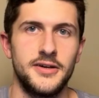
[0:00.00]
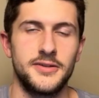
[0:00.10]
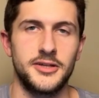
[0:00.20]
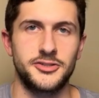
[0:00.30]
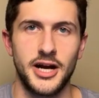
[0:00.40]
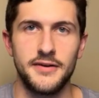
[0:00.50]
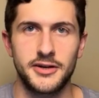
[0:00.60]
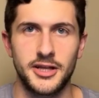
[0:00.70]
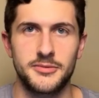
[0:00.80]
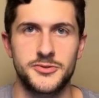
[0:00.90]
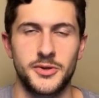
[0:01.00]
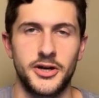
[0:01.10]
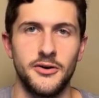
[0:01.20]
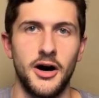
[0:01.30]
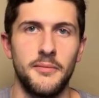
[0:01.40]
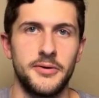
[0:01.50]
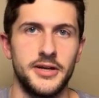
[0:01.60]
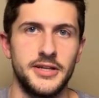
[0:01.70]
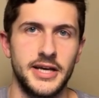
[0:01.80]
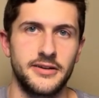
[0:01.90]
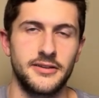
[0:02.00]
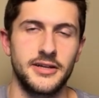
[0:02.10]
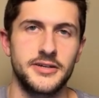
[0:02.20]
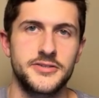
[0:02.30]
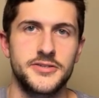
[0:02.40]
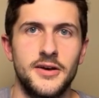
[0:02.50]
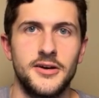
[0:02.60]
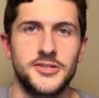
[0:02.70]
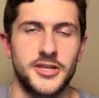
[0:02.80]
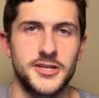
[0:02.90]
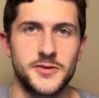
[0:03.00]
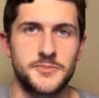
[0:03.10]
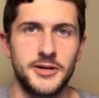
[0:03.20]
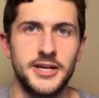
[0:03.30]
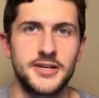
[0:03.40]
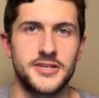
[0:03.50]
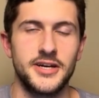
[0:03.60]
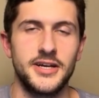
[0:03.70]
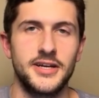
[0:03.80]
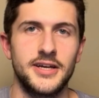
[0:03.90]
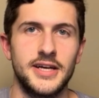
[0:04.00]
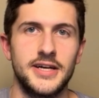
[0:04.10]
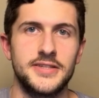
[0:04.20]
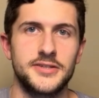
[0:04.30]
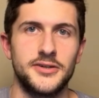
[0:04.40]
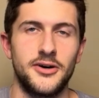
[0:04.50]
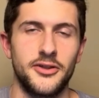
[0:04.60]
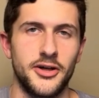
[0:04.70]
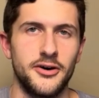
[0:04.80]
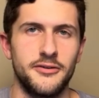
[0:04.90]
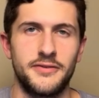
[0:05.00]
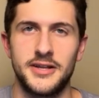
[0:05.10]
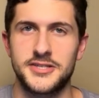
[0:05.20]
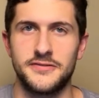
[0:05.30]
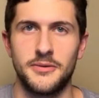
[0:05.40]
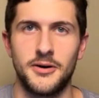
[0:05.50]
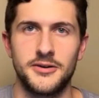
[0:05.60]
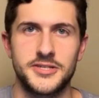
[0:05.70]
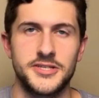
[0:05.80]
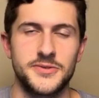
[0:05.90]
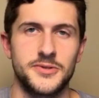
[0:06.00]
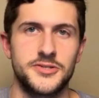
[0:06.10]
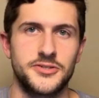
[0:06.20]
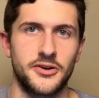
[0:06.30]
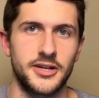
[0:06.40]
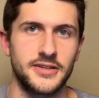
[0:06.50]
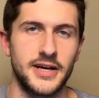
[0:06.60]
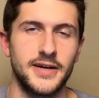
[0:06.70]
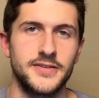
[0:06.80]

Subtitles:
the traffic numbers would go up in analytics. So this was pretty exciting, and although fantasy football season was starting to end,